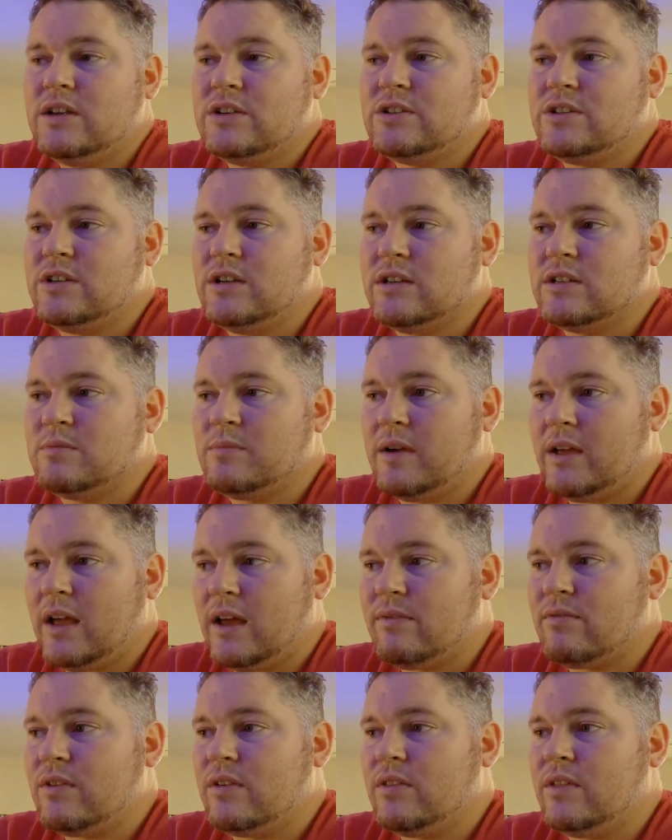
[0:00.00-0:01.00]
She is my
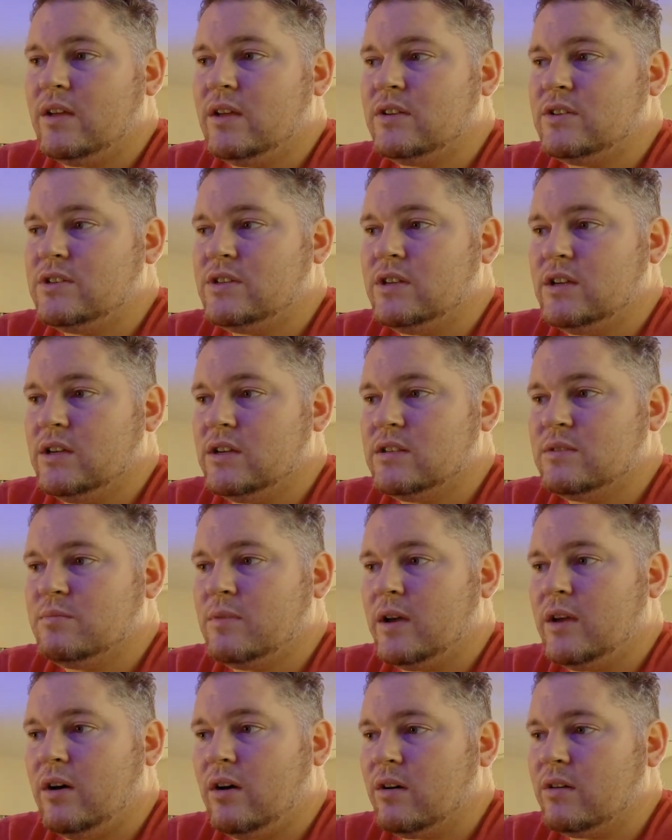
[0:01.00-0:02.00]
everything. She is
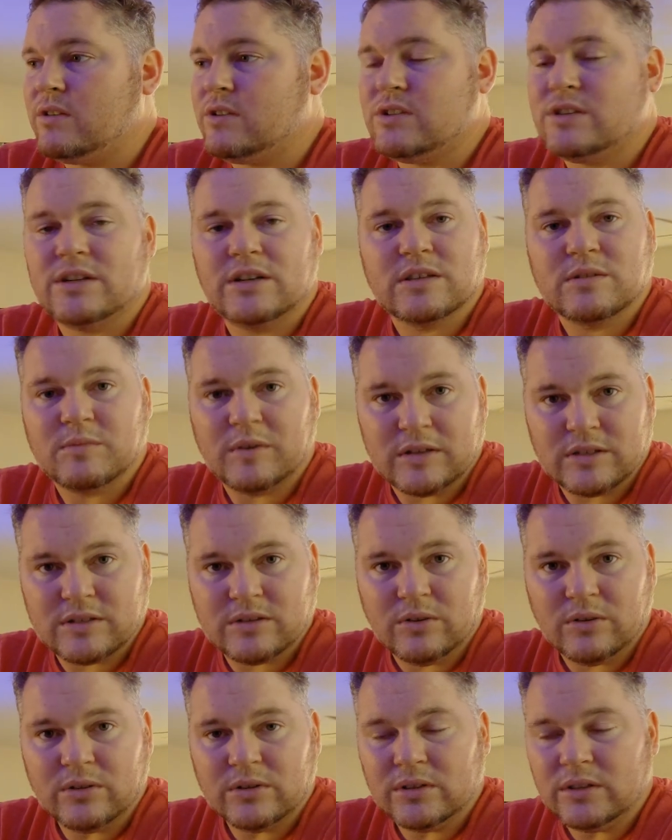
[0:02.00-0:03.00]
my heart, and she is my
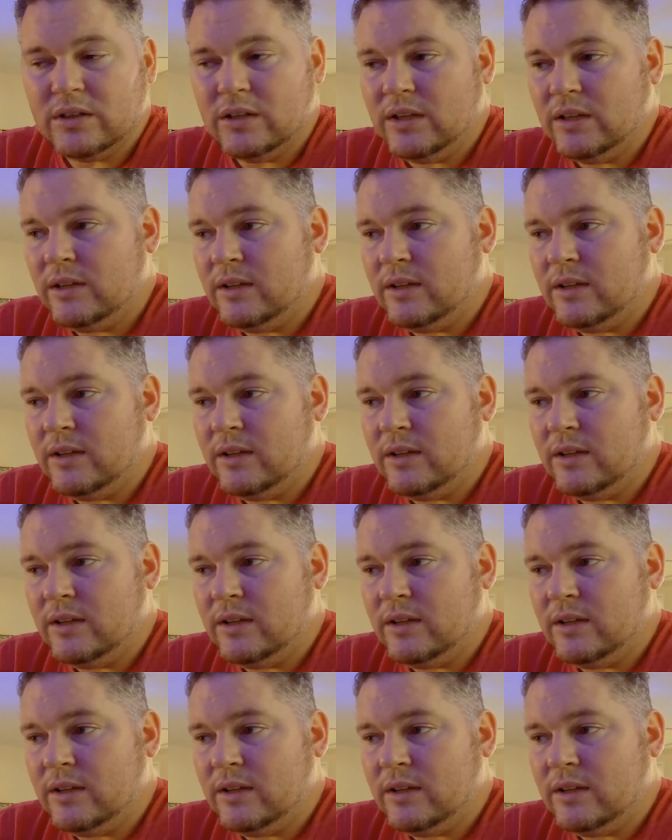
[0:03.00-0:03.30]
soul.